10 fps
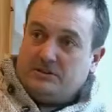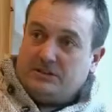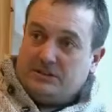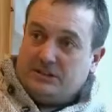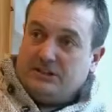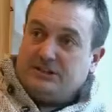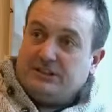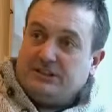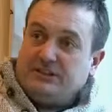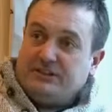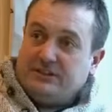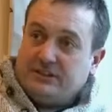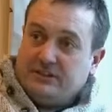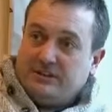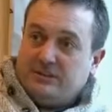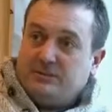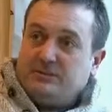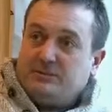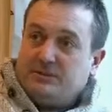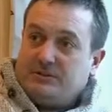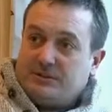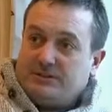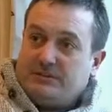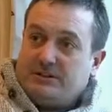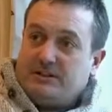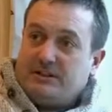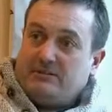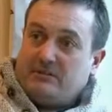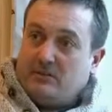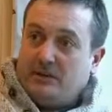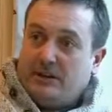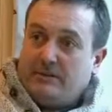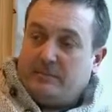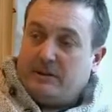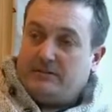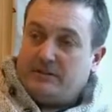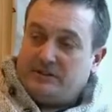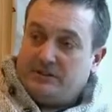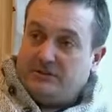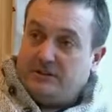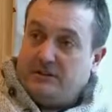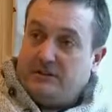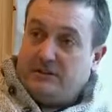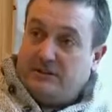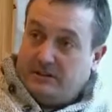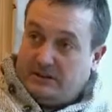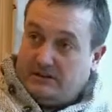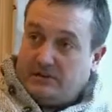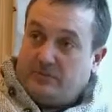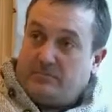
start the installation, obviously once you've got it drained down, hook up the power flush unit and give it a good